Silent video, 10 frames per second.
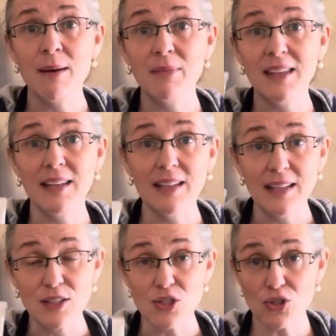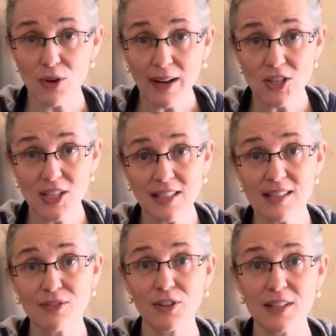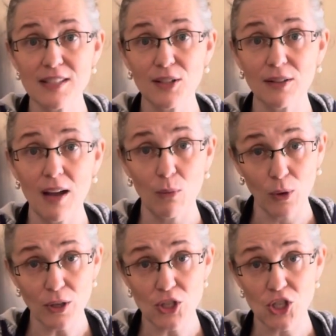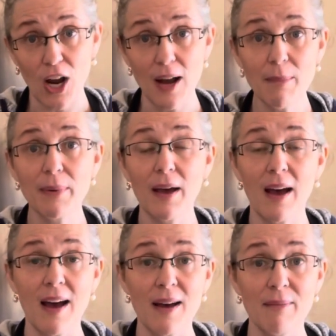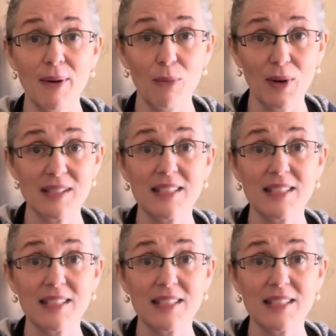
The instructions for this workshop was a